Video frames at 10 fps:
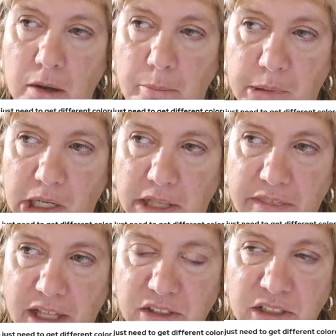but
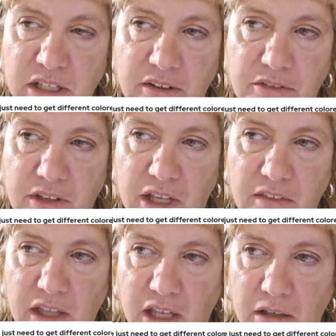that's another thing
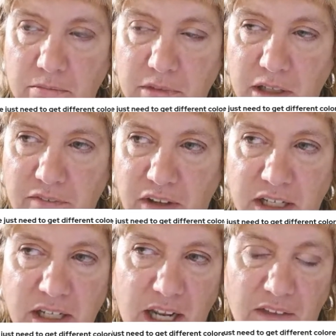that, if I
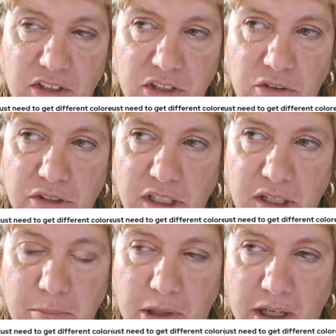didn't have this O C
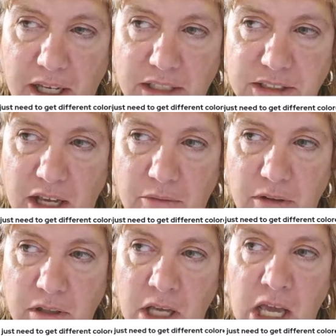D podcast, I
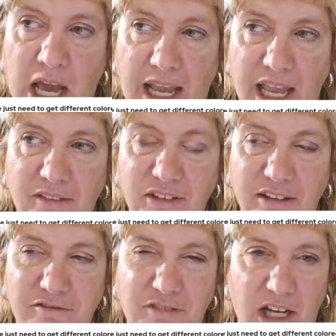would, I have
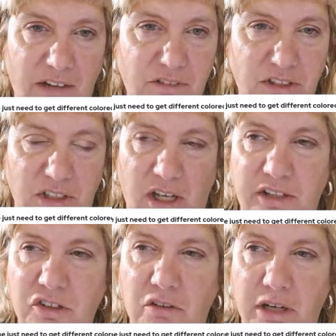like five
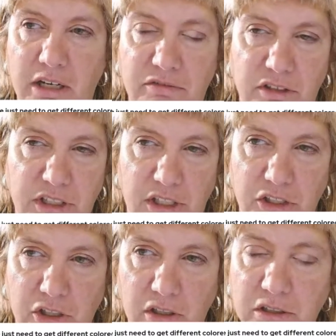designs already for
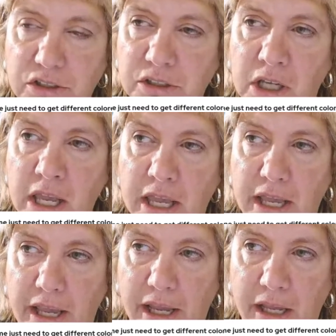t-shirts.
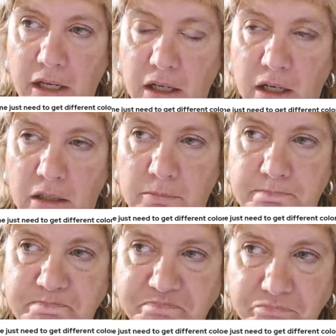And, um,